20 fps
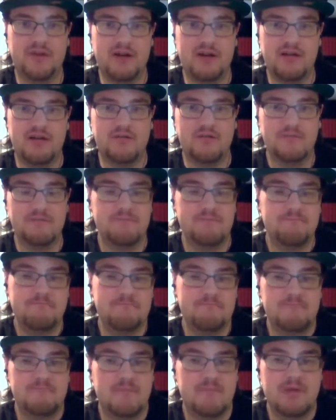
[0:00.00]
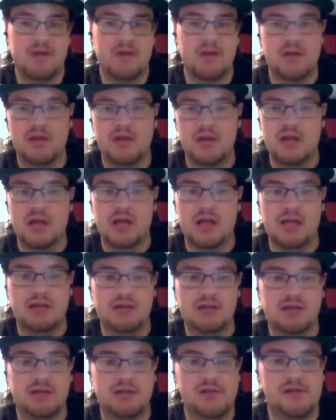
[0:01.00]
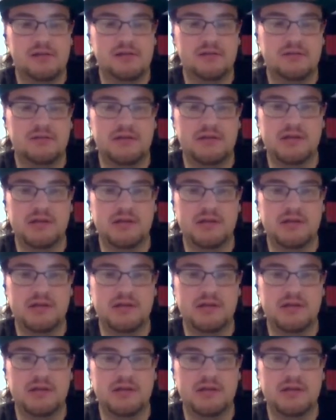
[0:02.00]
I just don't see it. I mean, to